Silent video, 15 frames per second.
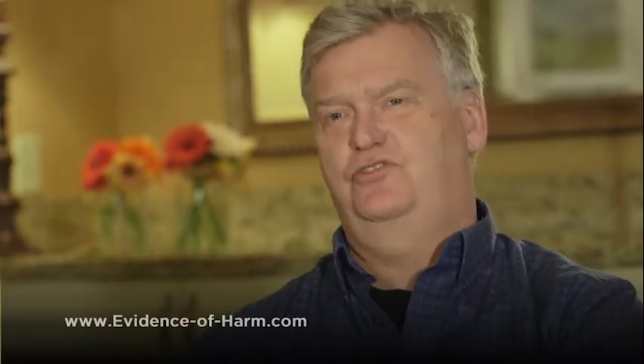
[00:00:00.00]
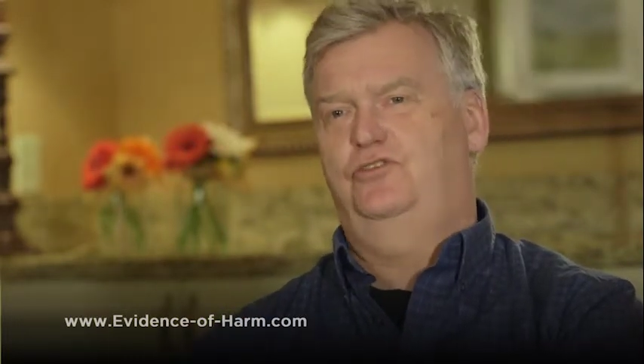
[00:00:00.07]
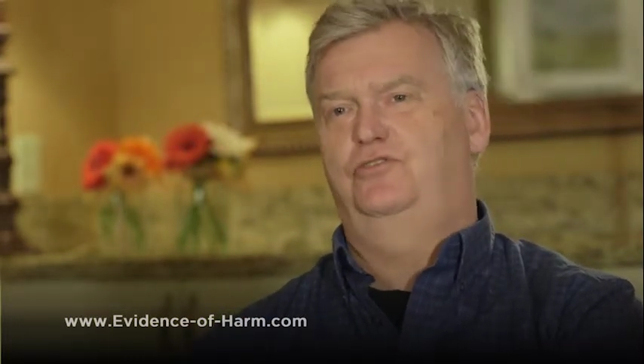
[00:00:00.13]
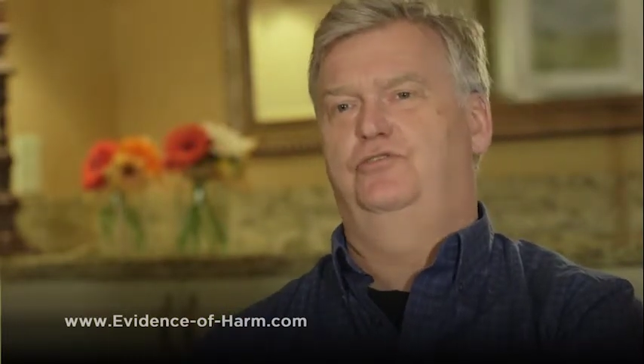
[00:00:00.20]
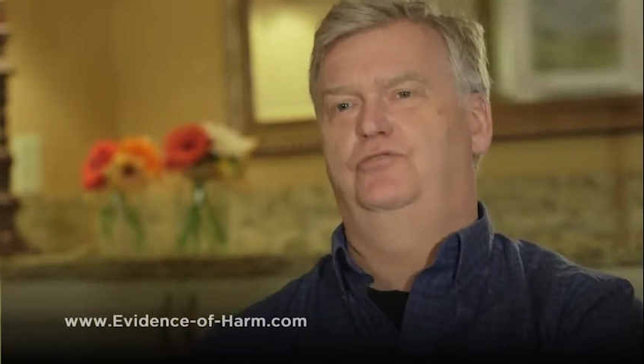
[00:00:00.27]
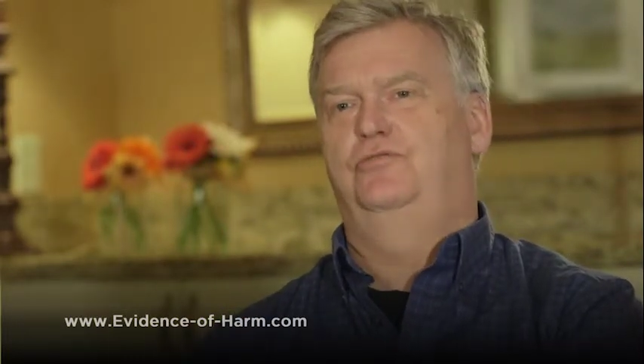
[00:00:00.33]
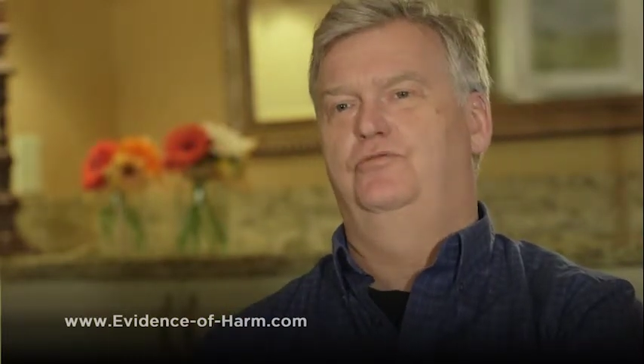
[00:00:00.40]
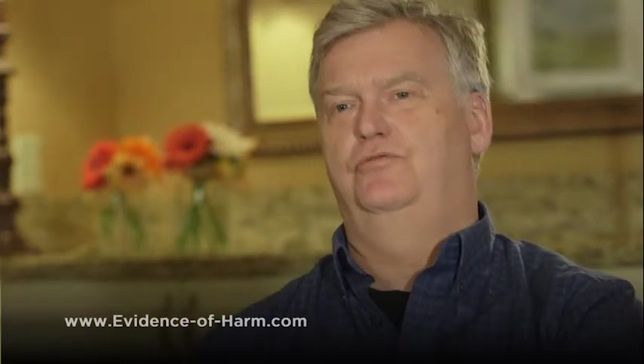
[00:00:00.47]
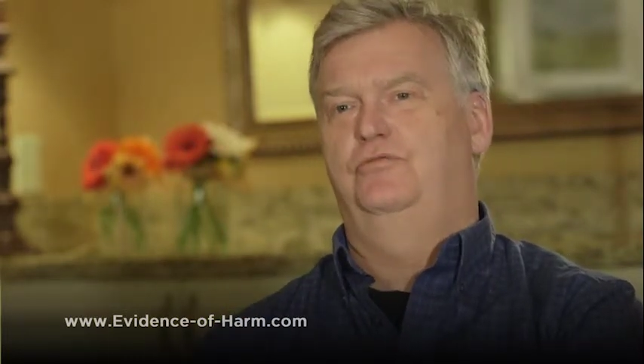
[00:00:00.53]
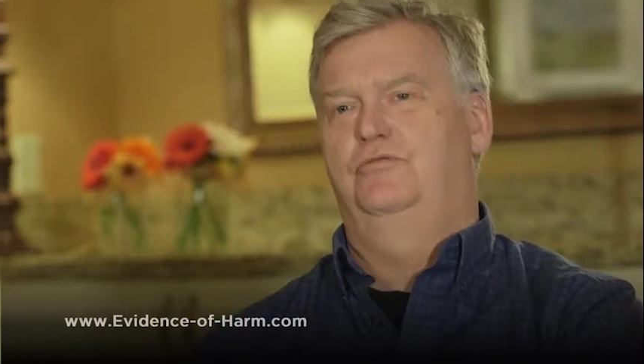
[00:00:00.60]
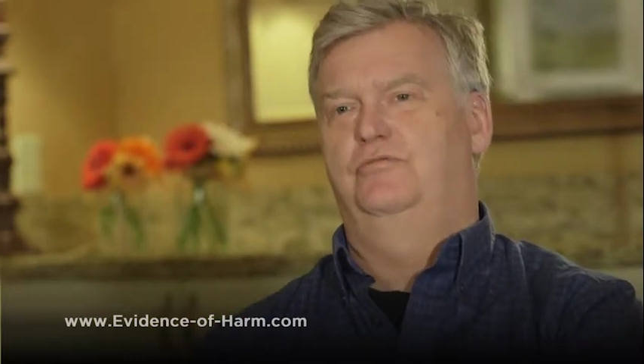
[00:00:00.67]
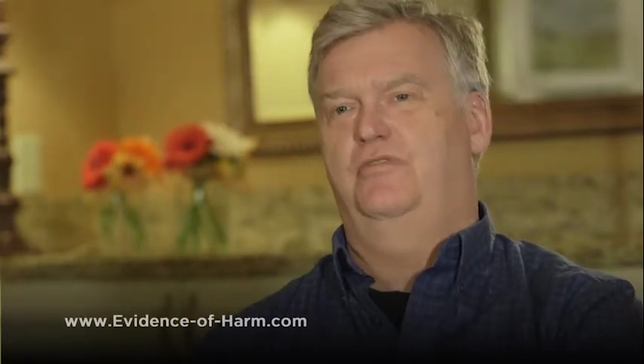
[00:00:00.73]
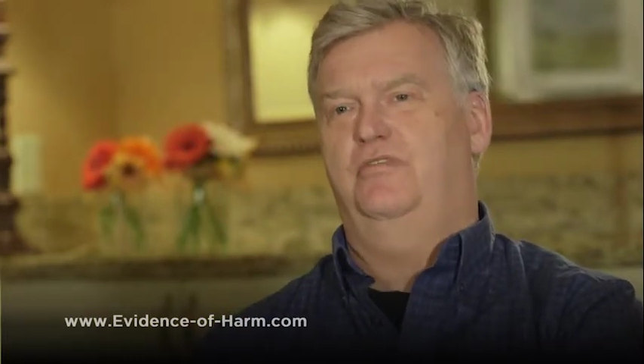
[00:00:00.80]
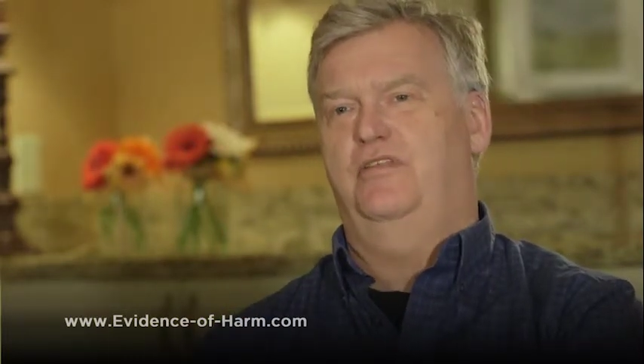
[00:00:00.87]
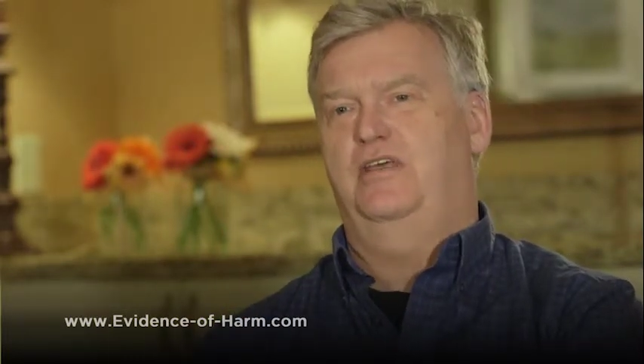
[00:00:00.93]
to
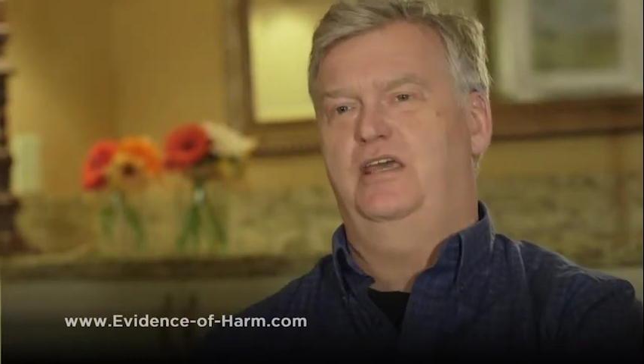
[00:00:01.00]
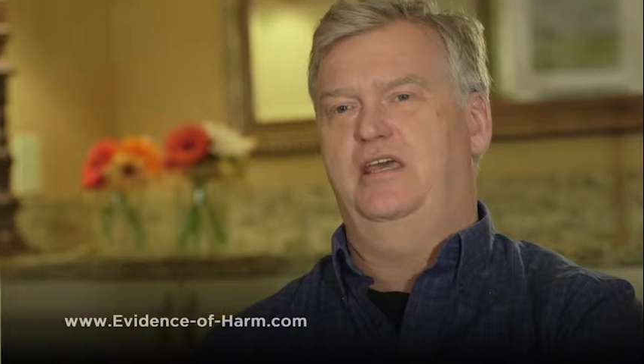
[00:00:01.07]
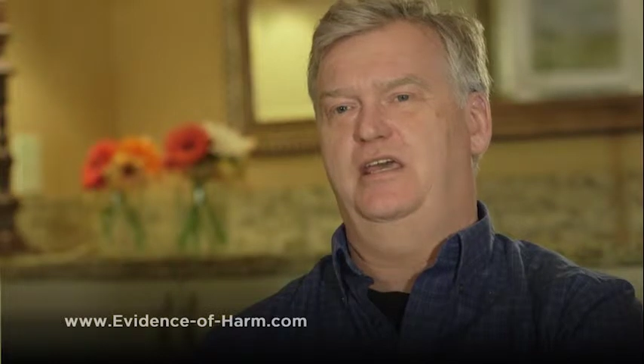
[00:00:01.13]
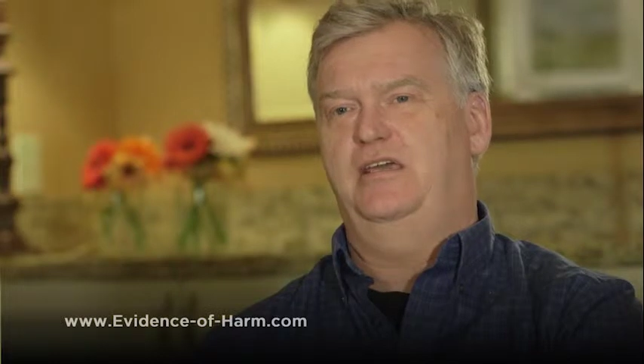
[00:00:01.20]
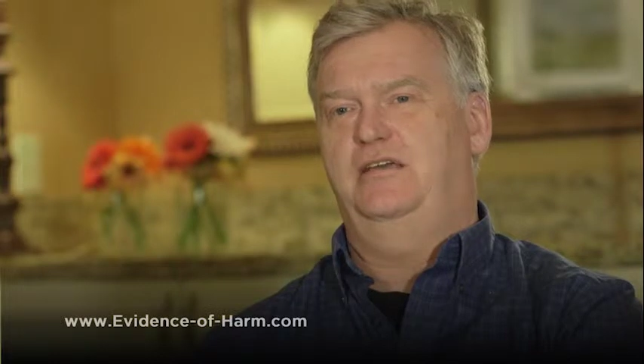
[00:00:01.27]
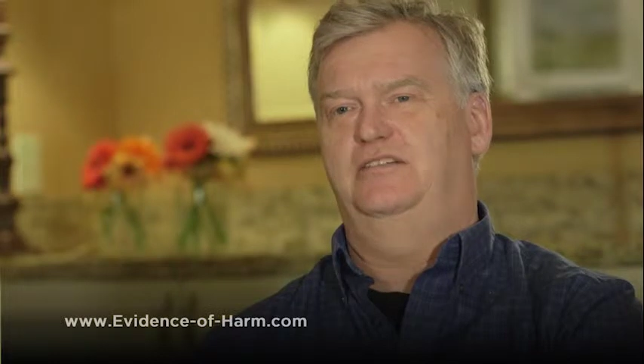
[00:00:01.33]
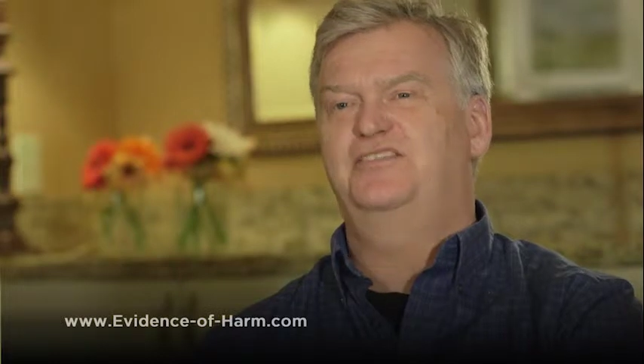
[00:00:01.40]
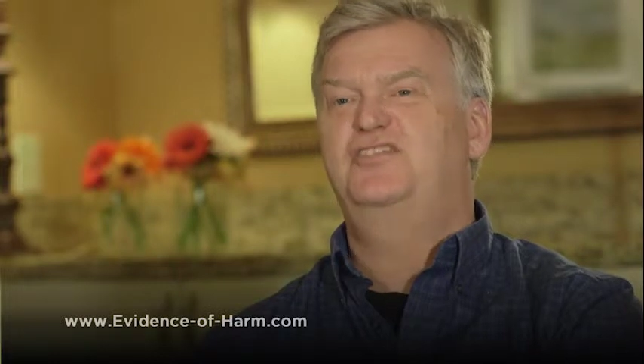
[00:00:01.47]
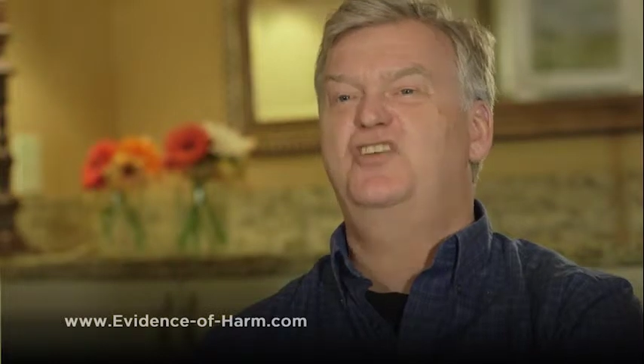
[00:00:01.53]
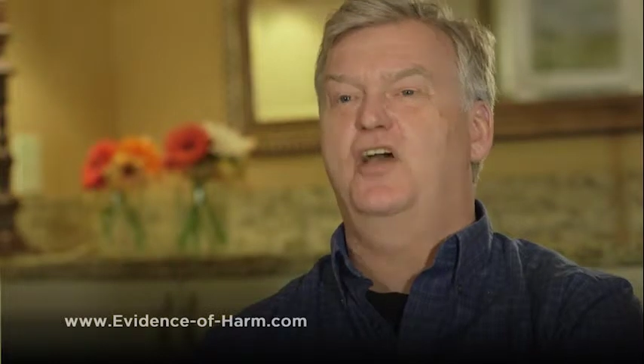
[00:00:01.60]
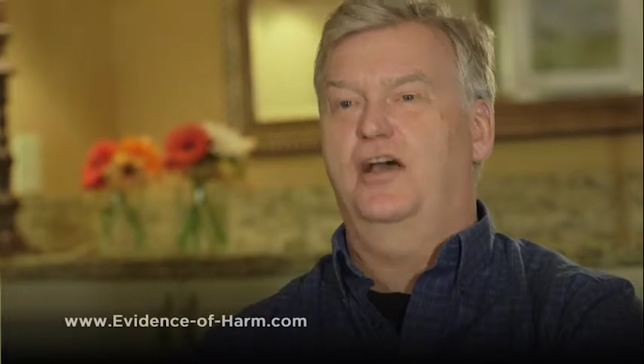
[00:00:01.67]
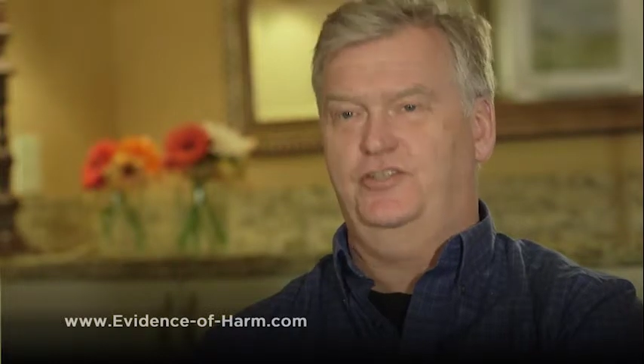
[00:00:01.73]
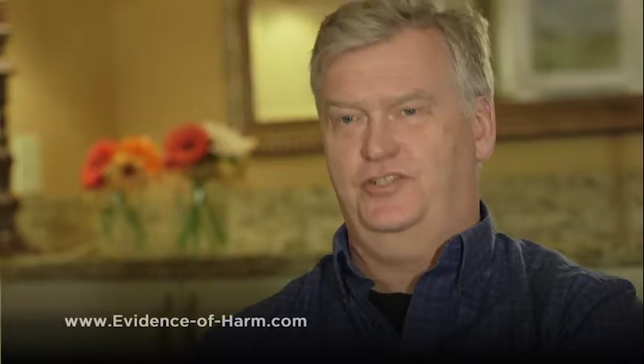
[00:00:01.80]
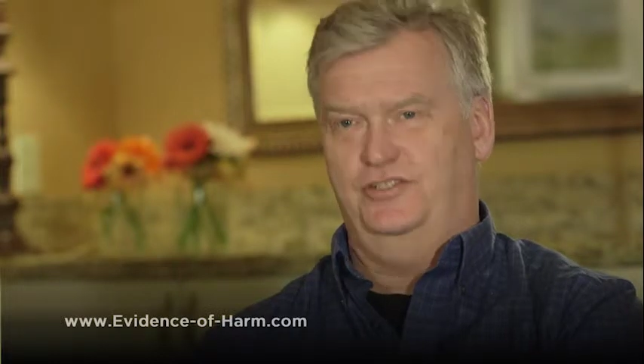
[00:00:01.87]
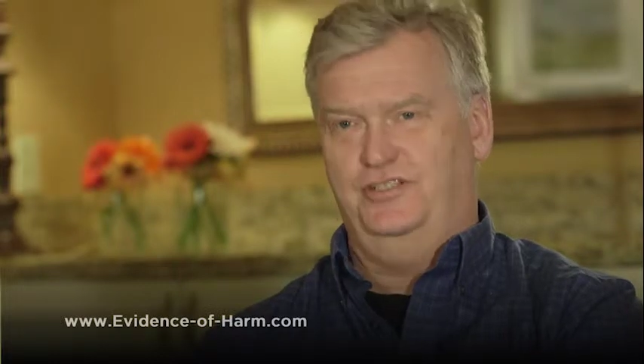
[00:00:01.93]
the
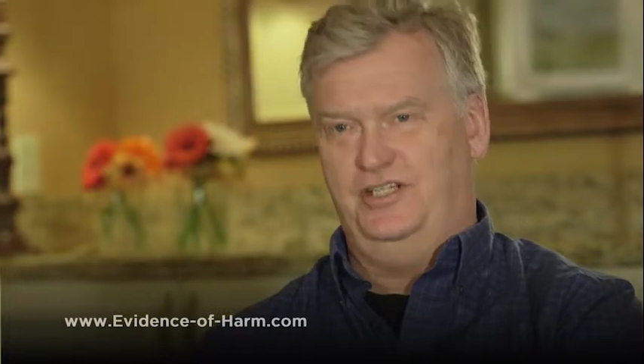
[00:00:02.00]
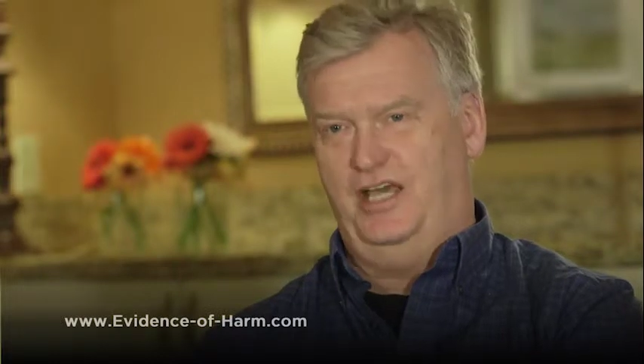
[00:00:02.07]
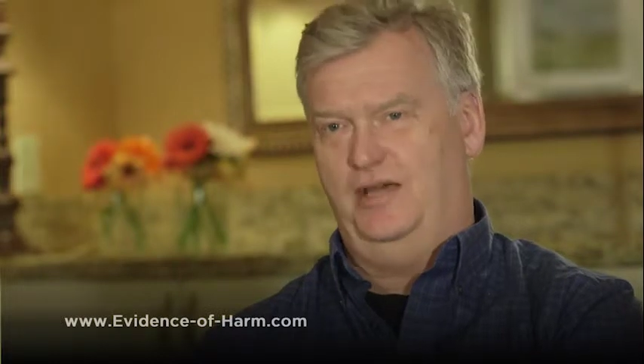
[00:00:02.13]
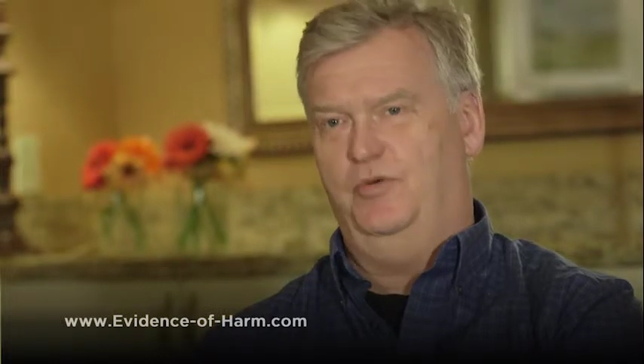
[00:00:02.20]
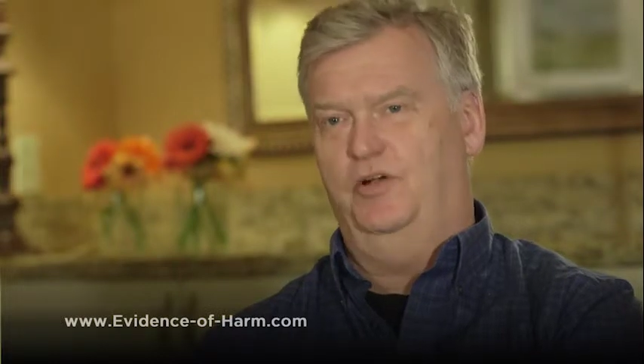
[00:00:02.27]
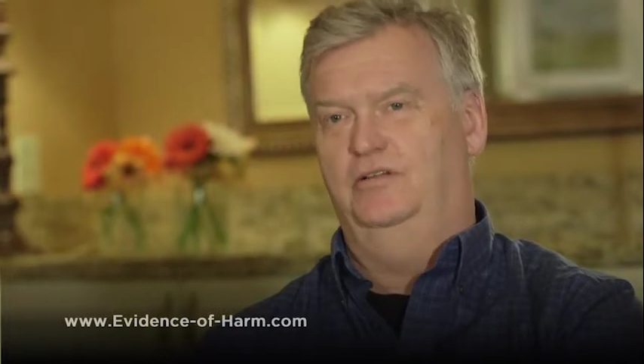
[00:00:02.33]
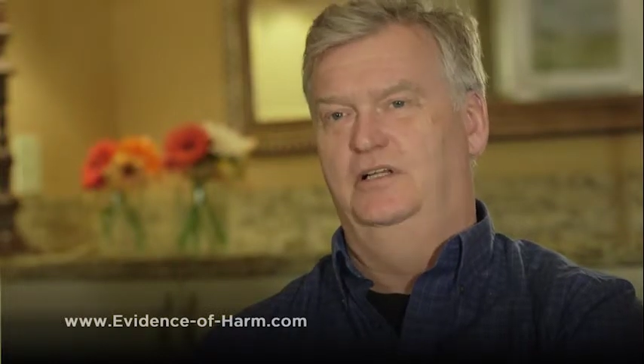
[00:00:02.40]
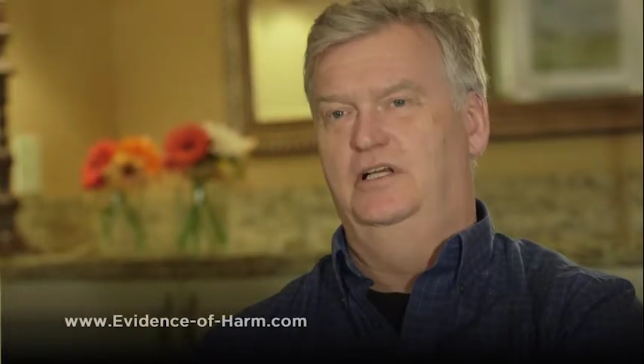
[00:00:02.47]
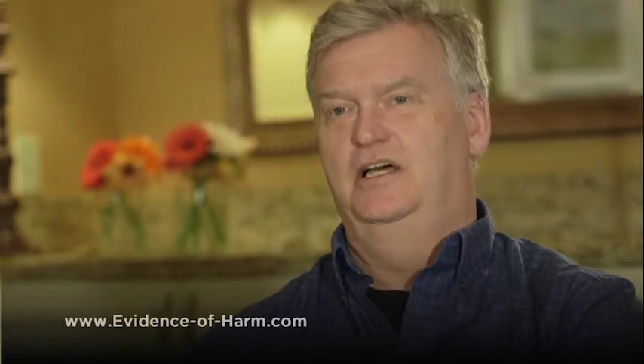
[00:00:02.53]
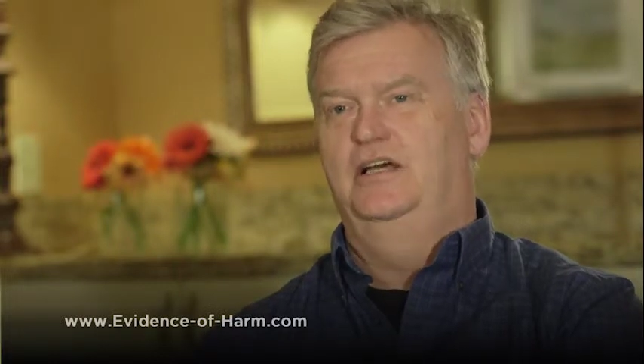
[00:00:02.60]
discussion table.